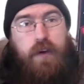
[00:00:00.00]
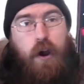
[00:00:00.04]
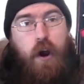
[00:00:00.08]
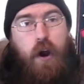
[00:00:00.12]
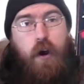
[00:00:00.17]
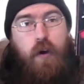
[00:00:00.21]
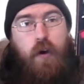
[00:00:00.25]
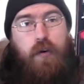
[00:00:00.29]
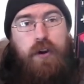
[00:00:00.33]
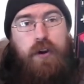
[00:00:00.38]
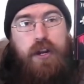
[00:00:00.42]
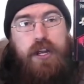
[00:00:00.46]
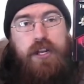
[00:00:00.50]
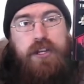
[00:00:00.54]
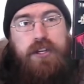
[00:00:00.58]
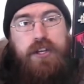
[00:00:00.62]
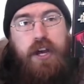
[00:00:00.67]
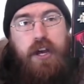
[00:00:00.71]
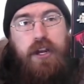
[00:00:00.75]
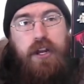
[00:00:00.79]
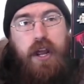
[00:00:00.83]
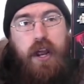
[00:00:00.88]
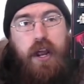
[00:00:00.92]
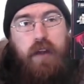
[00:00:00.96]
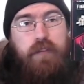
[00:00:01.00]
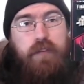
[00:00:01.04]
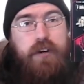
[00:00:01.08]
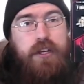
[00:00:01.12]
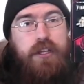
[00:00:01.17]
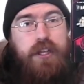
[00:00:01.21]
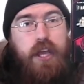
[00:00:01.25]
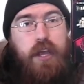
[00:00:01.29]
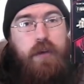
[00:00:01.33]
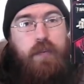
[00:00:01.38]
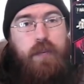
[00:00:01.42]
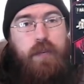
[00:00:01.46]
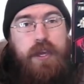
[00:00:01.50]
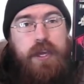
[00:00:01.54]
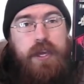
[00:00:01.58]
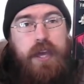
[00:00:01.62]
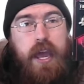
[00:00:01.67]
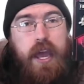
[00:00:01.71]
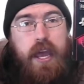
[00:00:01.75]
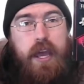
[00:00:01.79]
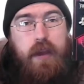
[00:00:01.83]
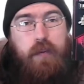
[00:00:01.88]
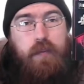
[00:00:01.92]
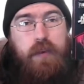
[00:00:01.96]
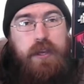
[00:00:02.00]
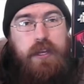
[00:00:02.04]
already done everything we can.